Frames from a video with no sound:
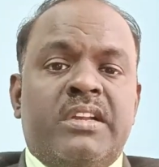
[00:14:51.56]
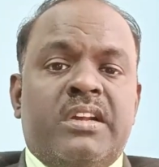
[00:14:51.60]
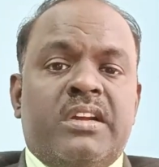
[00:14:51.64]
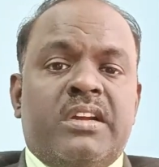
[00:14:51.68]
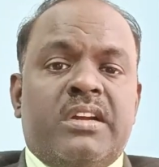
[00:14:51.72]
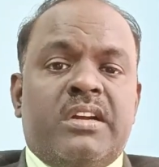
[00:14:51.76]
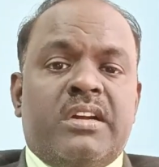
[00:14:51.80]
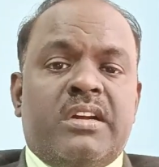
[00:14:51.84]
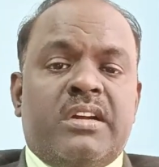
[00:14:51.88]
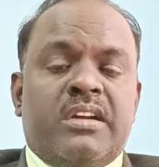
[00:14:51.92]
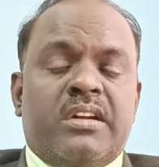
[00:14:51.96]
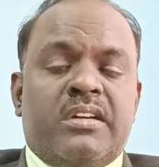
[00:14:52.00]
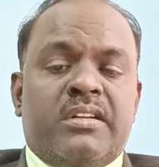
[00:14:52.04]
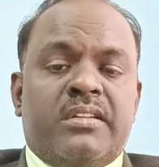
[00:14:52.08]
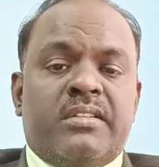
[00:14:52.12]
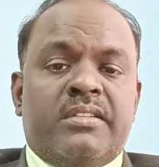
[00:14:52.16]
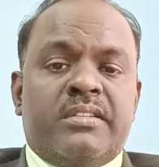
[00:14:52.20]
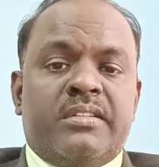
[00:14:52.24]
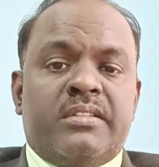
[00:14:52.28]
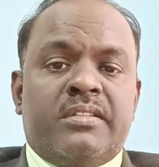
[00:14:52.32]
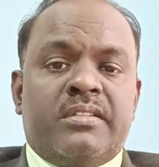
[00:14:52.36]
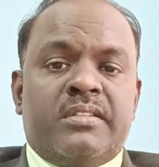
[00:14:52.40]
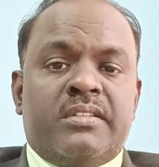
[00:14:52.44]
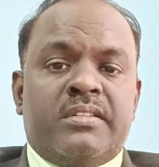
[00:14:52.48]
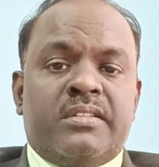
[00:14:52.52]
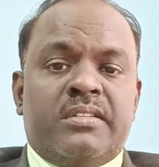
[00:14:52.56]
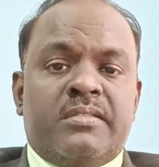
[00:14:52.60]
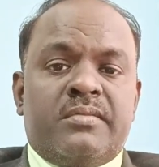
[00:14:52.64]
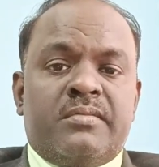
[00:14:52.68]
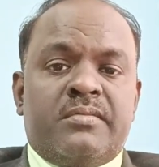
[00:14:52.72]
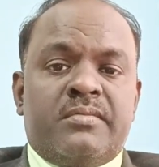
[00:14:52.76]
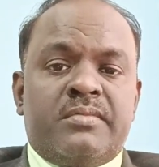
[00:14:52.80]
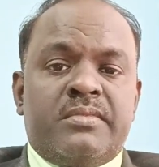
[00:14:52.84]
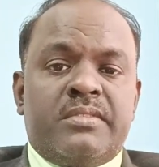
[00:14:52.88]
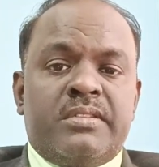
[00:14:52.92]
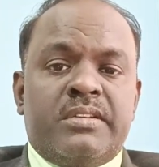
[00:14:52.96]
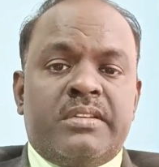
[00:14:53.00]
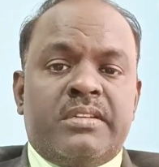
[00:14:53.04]
uh, uh,
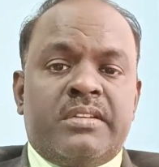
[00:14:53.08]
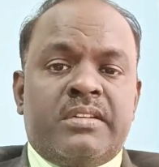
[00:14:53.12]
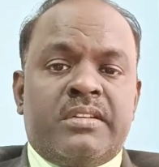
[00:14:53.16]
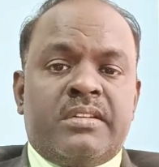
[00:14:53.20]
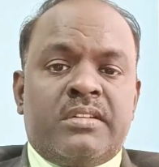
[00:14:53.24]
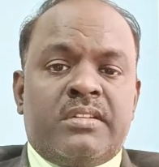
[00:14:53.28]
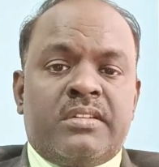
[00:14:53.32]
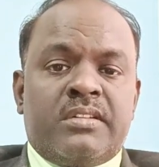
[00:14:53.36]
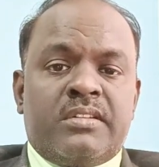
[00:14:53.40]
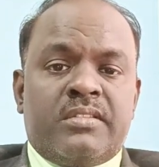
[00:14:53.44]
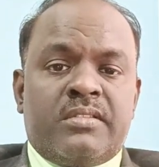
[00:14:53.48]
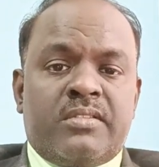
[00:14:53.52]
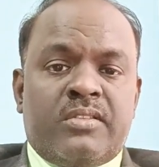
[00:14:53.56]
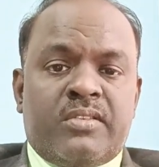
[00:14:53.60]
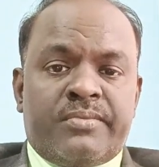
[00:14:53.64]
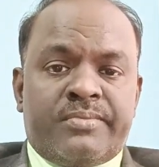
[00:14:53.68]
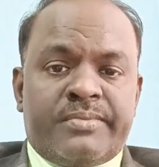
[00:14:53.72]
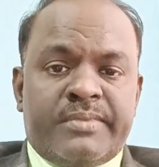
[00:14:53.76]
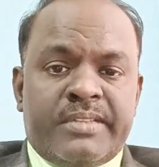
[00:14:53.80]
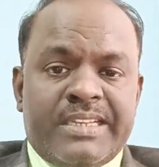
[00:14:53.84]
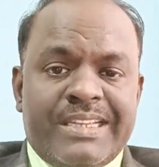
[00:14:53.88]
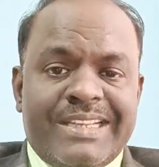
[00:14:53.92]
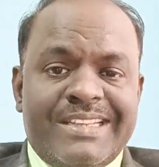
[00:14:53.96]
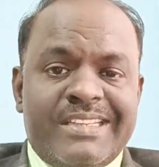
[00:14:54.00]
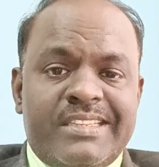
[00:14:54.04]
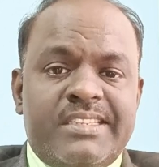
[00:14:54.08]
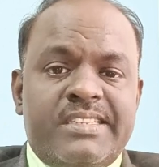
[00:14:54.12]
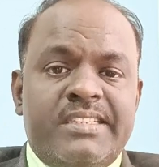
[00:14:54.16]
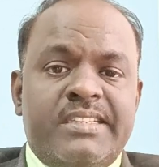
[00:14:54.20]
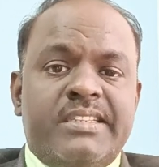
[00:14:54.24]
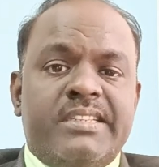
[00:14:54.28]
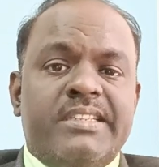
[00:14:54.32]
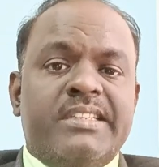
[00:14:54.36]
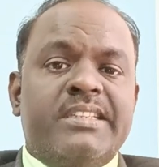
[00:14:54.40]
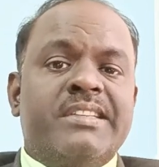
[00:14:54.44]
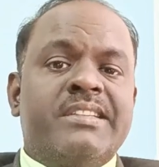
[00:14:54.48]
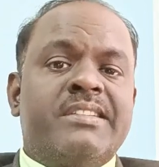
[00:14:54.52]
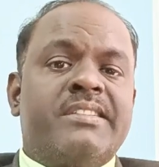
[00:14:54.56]
of the
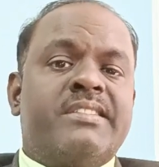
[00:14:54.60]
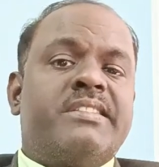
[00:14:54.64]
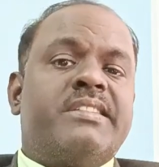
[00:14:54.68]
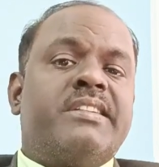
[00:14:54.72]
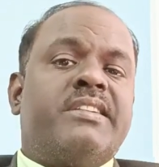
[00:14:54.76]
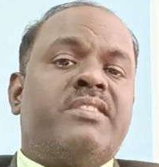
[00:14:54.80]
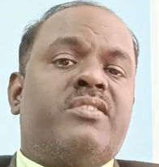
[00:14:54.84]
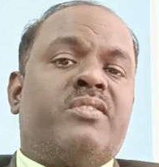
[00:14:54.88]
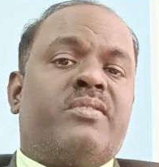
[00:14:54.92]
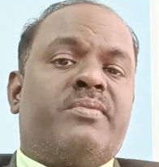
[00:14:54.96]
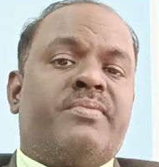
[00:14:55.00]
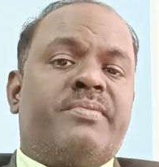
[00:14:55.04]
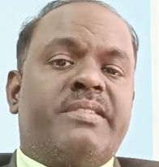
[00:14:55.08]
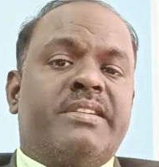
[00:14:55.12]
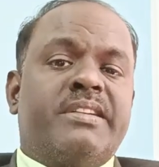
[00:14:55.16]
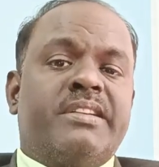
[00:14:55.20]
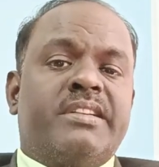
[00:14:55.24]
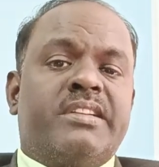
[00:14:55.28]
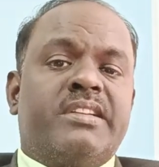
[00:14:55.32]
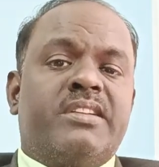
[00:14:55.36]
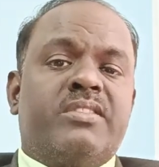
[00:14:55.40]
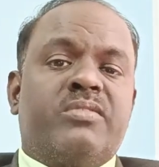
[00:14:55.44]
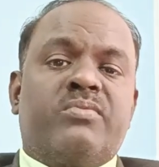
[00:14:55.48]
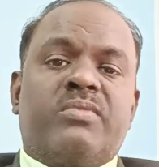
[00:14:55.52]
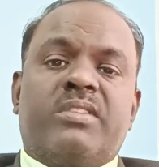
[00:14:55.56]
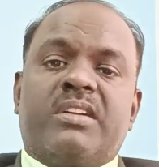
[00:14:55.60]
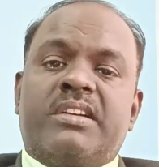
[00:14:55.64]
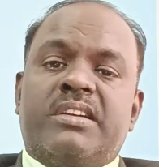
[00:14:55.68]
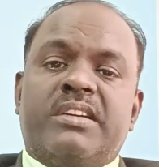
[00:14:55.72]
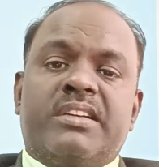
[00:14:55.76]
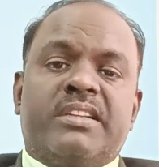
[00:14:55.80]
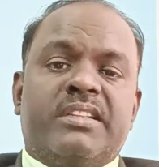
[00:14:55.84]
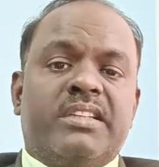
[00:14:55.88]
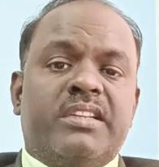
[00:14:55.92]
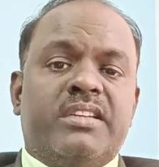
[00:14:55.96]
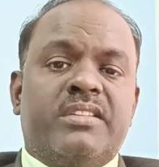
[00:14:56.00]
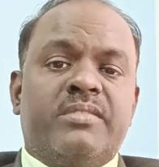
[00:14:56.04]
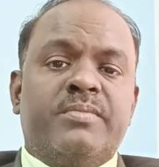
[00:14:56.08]
acid instead of drinking water,
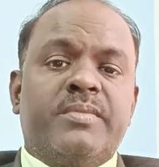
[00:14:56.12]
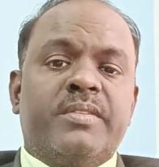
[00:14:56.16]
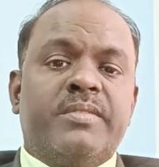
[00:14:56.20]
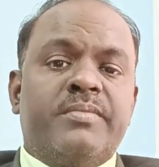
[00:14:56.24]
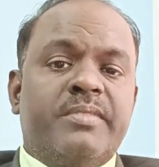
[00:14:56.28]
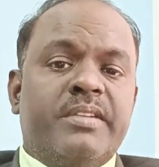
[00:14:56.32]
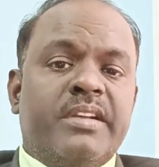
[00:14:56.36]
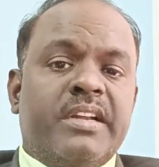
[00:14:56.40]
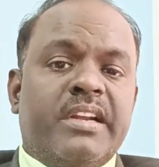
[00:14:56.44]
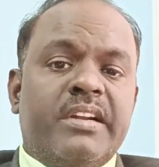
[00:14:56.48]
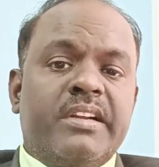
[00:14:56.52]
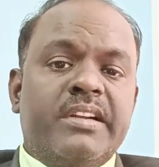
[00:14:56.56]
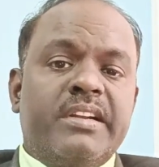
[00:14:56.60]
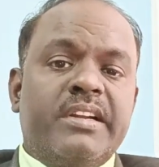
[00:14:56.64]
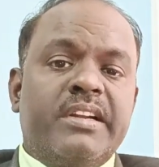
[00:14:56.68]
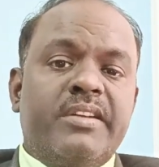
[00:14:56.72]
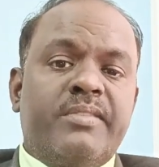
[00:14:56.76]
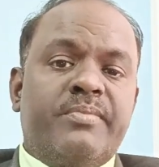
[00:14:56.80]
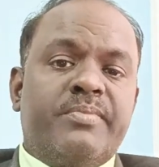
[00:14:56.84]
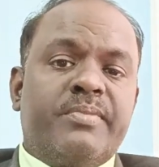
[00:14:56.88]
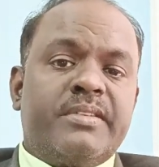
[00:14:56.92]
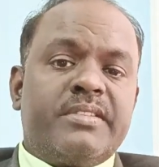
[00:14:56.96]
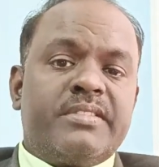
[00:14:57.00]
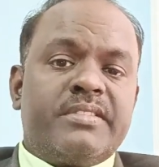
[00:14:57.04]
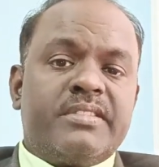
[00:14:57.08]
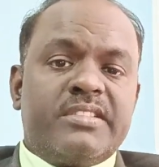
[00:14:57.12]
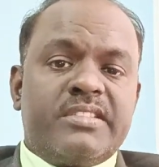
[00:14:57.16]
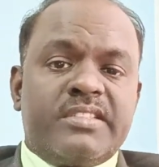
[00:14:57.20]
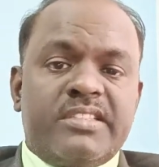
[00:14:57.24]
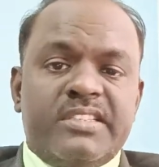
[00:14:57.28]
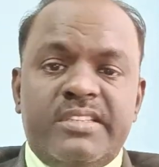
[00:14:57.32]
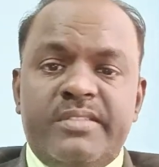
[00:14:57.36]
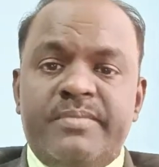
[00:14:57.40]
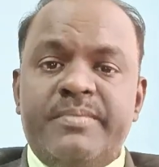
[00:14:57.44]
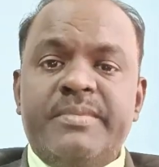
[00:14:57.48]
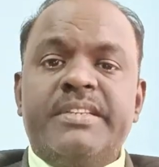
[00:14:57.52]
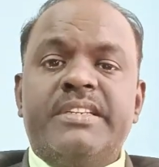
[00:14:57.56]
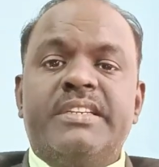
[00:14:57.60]
that may be 100%
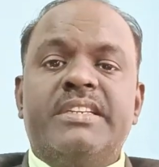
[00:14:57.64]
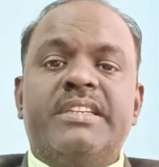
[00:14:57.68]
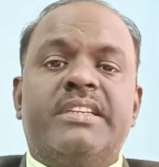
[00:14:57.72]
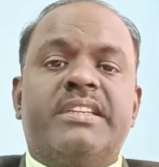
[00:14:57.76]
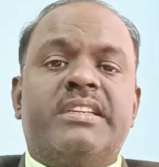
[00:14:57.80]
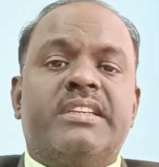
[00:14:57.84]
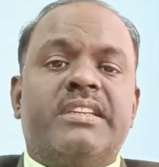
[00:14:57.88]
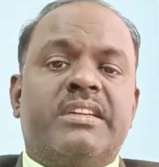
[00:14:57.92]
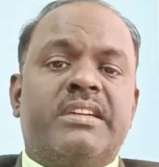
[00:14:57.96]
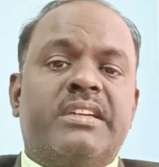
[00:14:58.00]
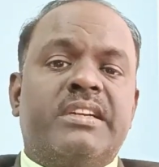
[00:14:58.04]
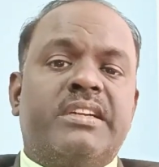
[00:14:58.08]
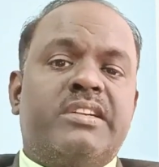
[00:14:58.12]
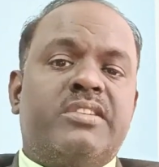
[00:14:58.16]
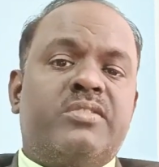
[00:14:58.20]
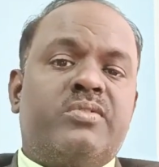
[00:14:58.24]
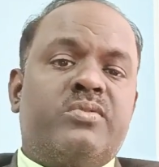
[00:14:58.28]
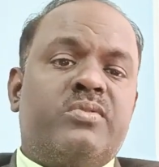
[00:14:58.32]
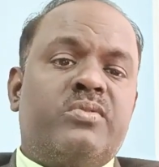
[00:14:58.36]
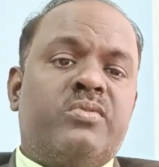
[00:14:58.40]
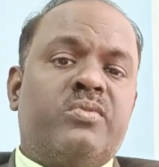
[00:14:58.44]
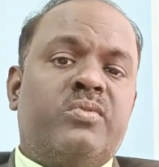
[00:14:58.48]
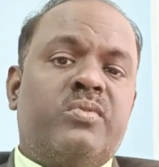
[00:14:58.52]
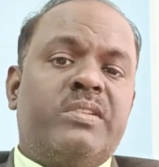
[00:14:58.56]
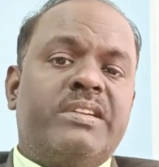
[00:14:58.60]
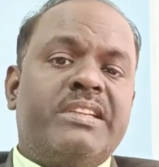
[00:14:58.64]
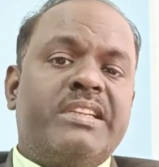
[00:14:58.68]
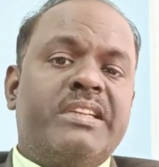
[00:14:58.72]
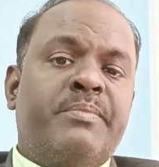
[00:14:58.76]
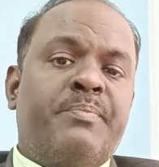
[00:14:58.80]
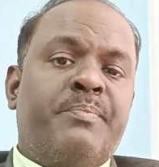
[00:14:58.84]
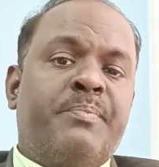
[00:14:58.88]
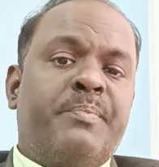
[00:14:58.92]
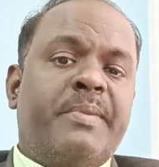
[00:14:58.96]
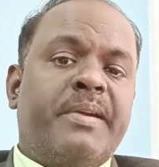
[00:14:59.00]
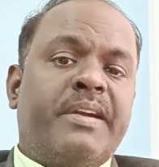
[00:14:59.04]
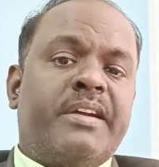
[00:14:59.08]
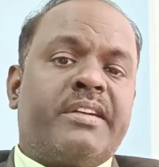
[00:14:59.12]
immediate at road
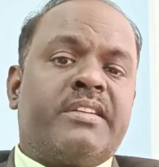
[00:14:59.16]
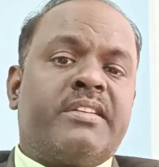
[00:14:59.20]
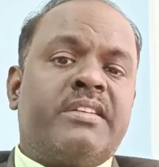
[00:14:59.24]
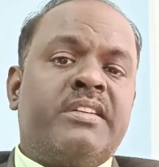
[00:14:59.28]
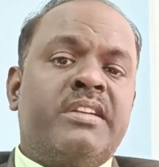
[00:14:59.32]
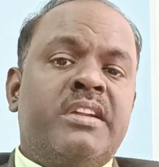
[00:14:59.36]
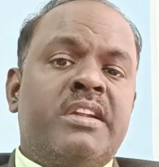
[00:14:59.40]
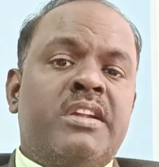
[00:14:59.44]
impact.